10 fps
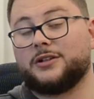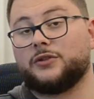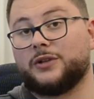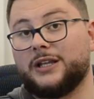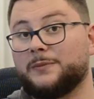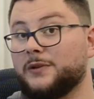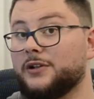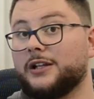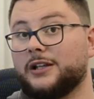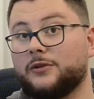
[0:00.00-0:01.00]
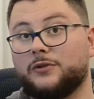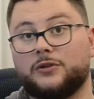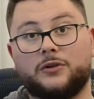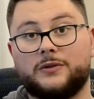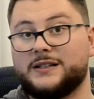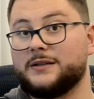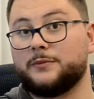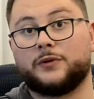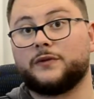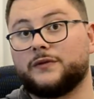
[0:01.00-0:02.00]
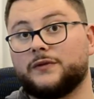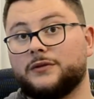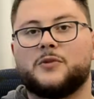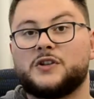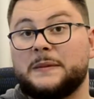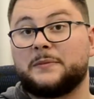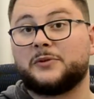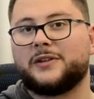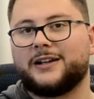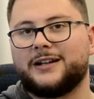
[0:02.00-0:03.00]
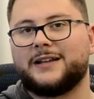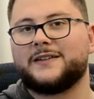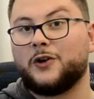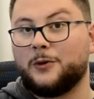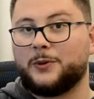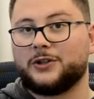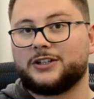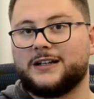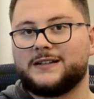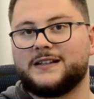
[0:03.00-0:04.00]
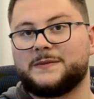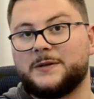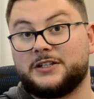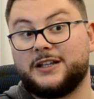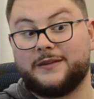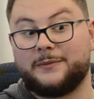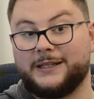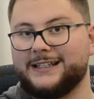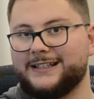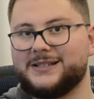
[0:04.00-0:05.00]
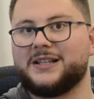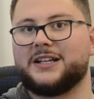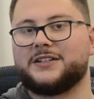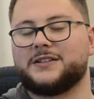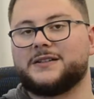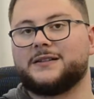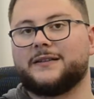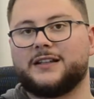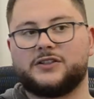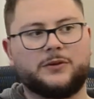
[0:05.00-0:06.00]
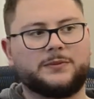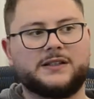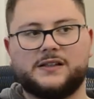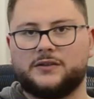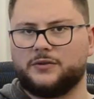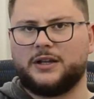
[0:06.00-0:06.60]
to keep learning, you'll always improve. Most people, when they create their own podcast, especially in the beginning stages, they stop listening to